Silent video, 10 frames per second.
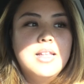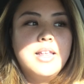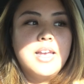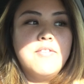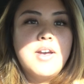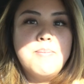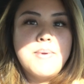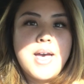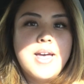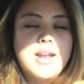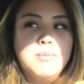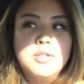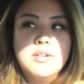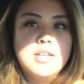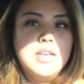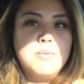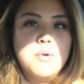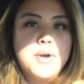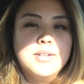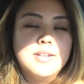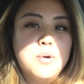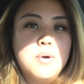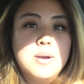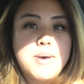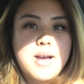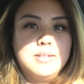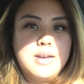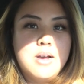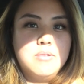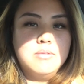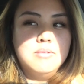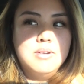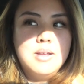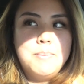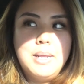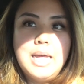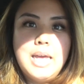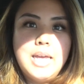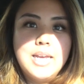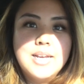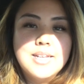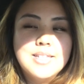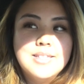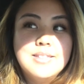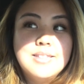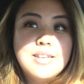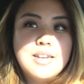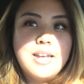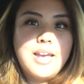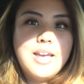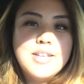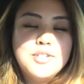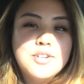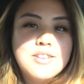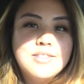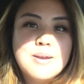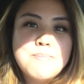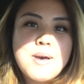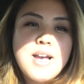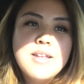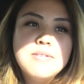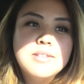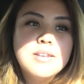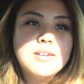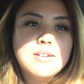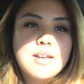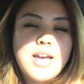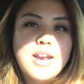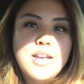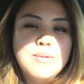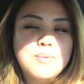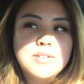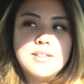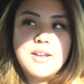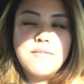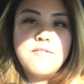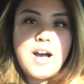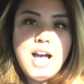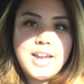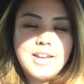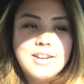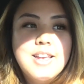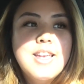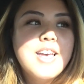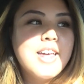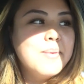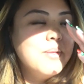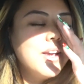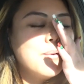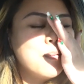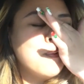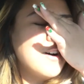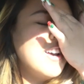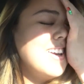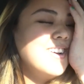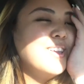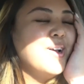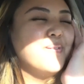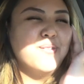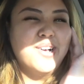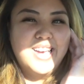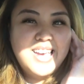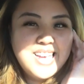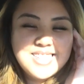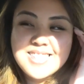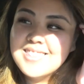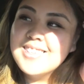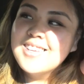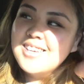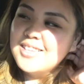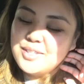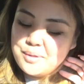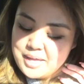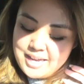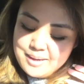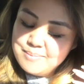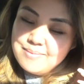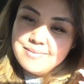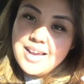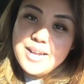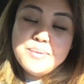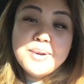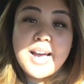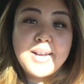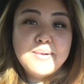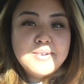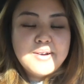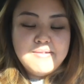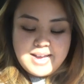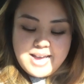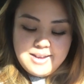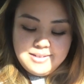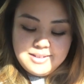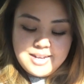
Like, if I'm mad, I'm just gonna keep going because I don't want to back down. But like, today I took a step back and I was like fine. And I'm like, what? Like, what? So like, I don't know, guys.